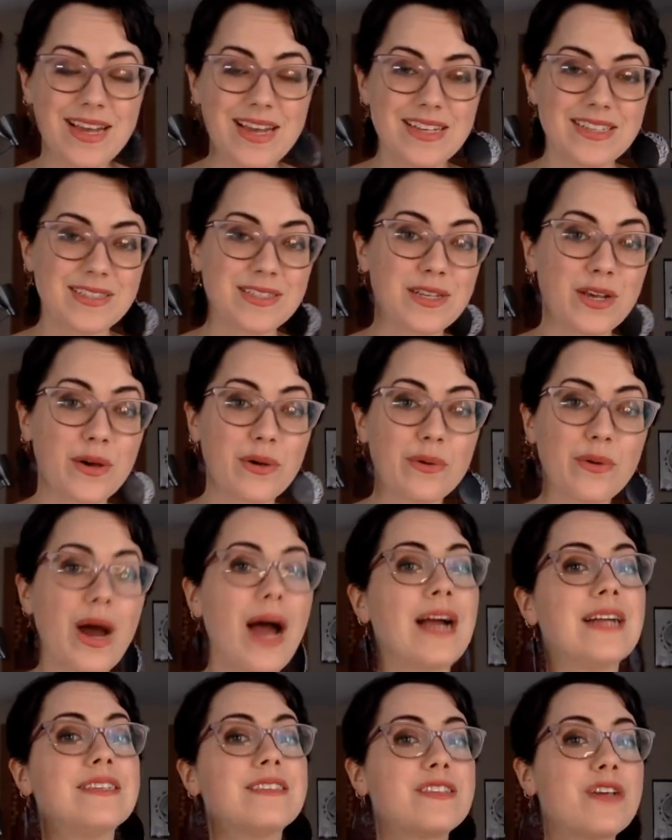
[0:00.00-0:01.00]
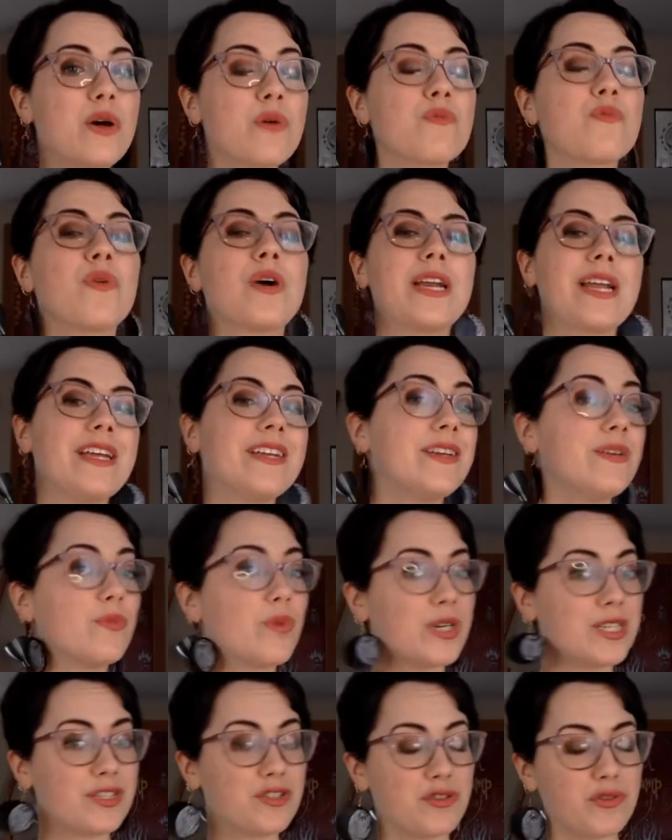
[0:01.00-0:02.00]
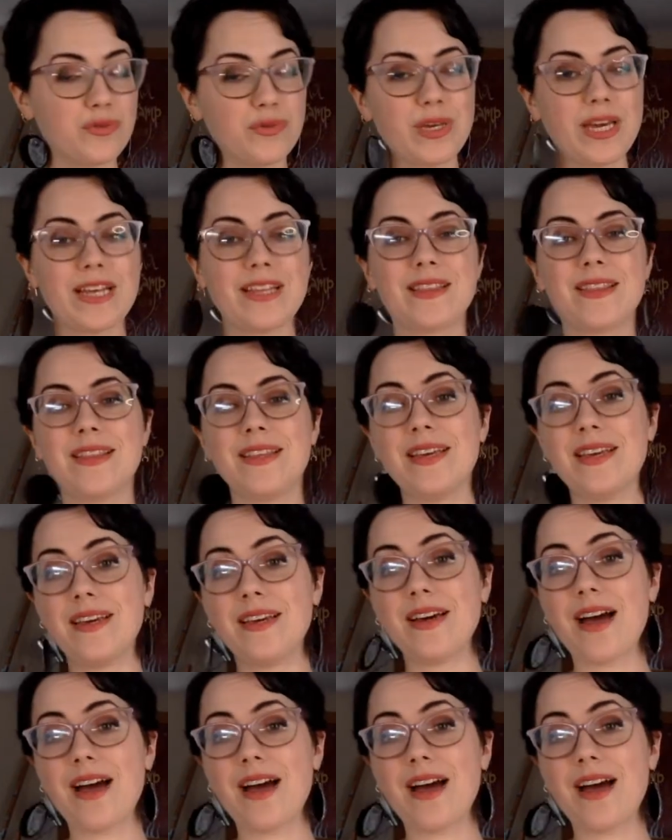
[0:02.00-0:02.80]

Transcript: So I don't want anyone to get the